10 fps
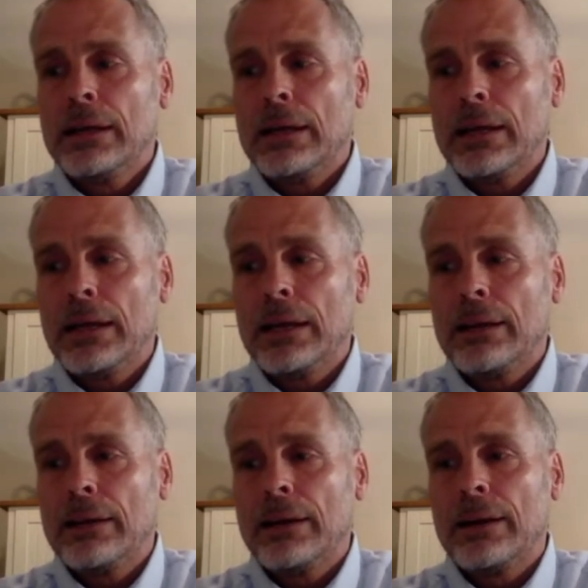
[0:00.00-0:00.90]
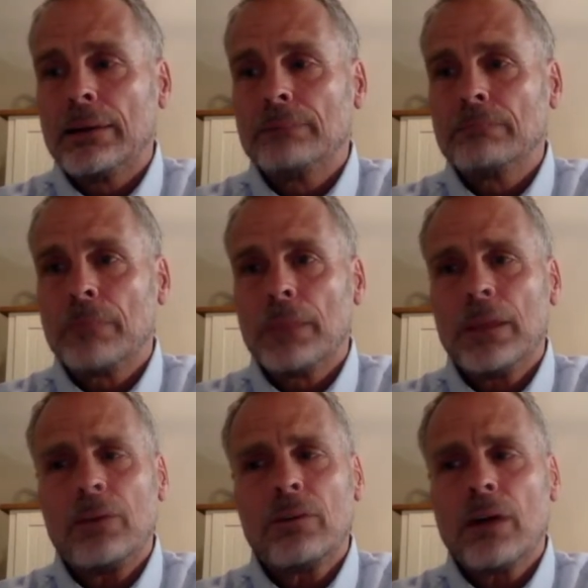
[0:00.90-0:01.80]
And, um, you
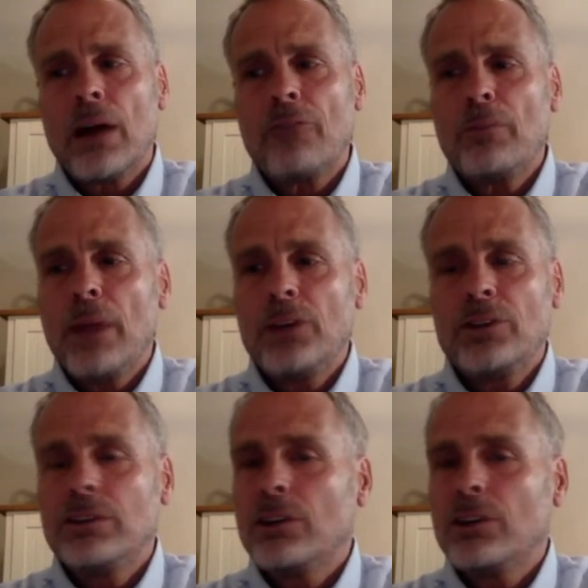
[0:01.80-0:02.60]
know, conformation